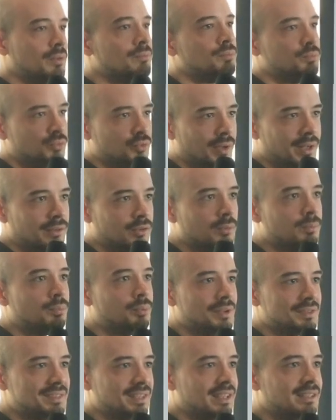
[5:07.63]
trying to
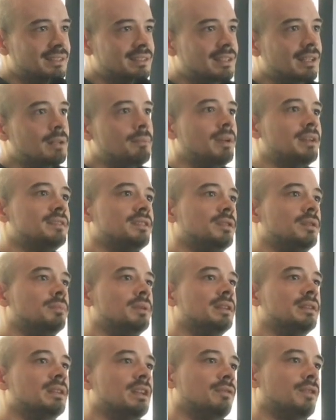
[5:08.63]
present, and makes it a
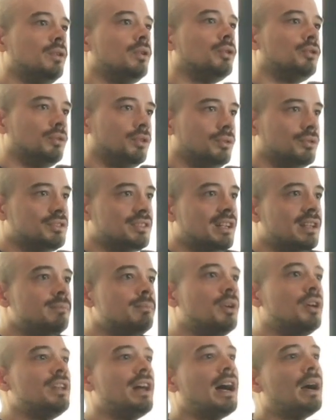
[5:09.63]
bit difficult to understand,
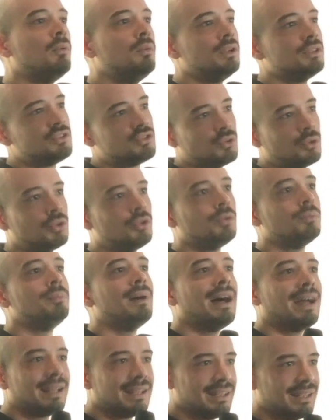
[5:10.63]
but I will circle
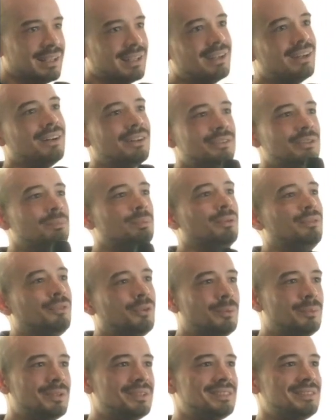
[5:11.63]
back on the
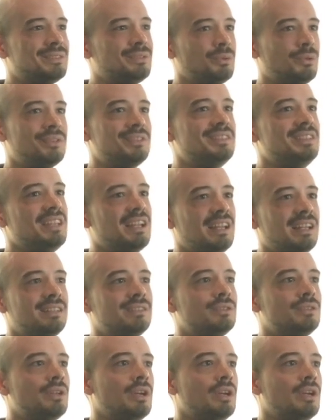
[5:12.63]
performance towards the end